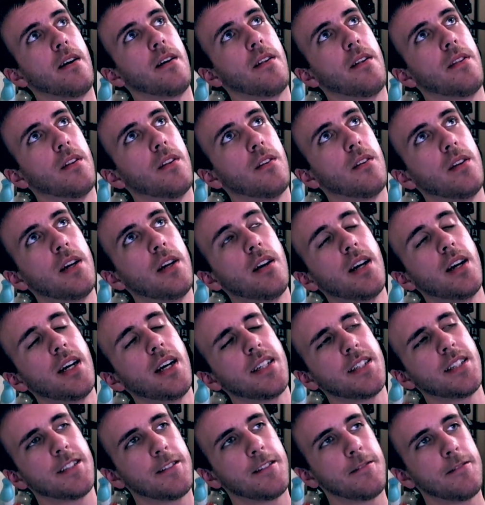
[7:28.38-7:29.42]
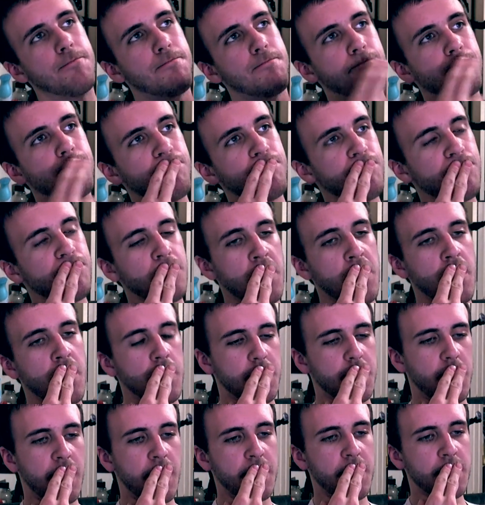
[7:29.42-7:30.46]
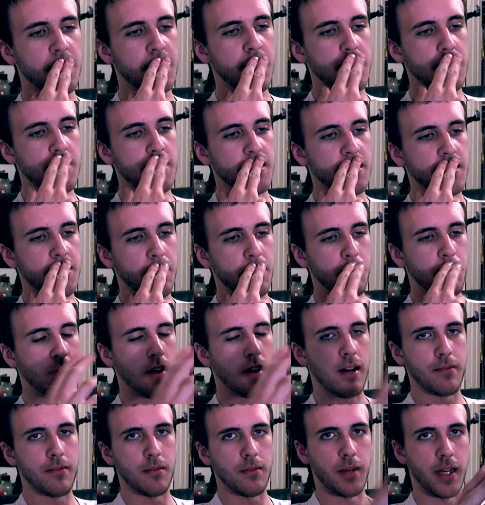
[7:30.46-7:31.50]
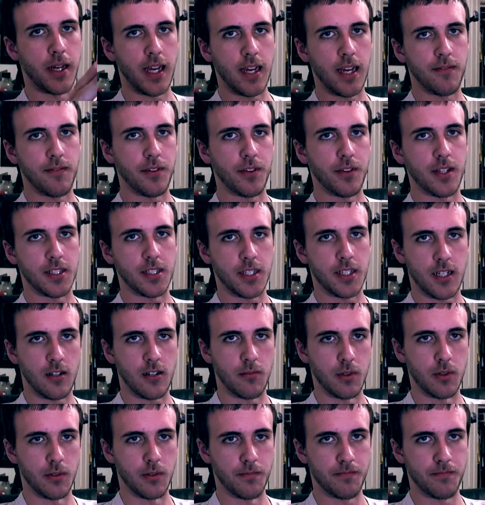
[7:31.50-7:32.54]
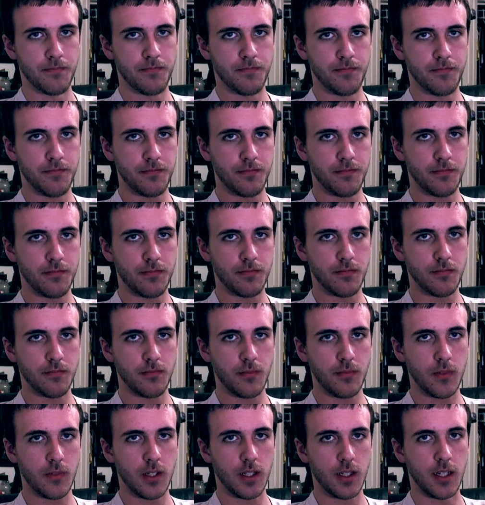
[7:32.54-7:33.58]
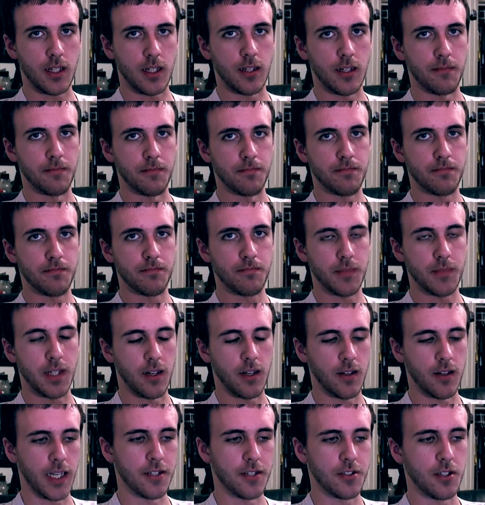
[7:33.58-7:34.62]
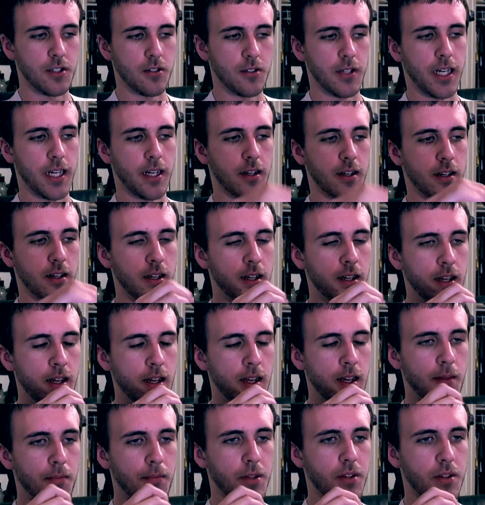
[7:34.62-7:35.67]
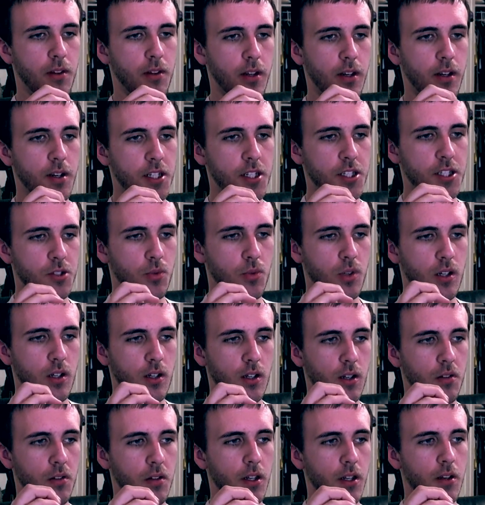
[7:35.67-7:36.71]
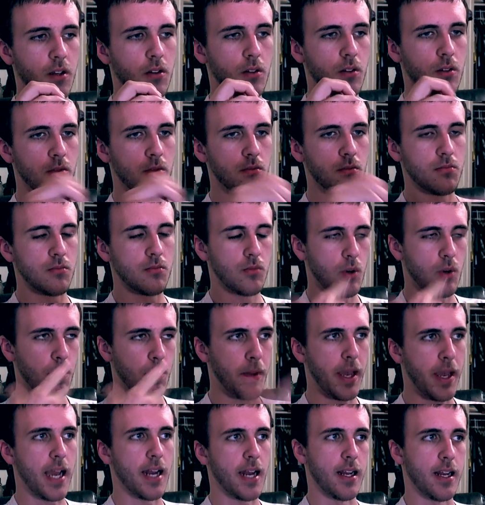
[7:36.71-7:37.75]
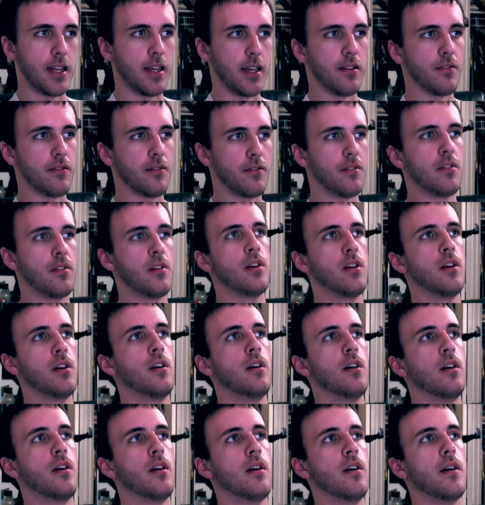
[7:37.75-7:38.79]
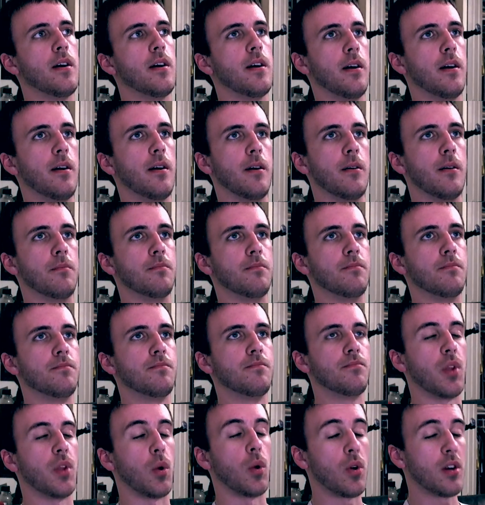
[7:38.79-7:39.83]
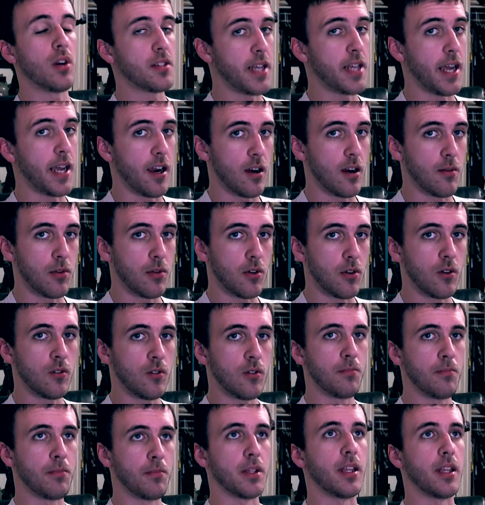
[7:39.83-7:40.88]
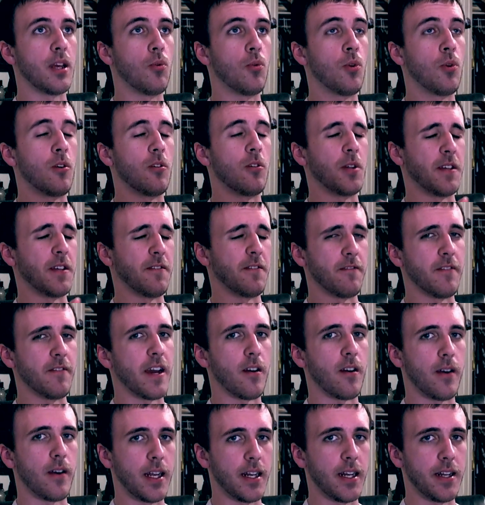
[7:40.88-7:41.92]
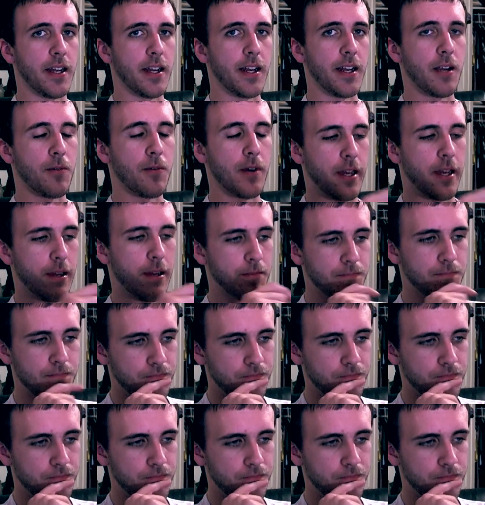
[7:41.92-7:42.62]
The lyrics. See, this is the problem I have with this album, that I'll get to later. But the lyrics were a little repetitive. They weren't terrible, but they weren't really varied in any way.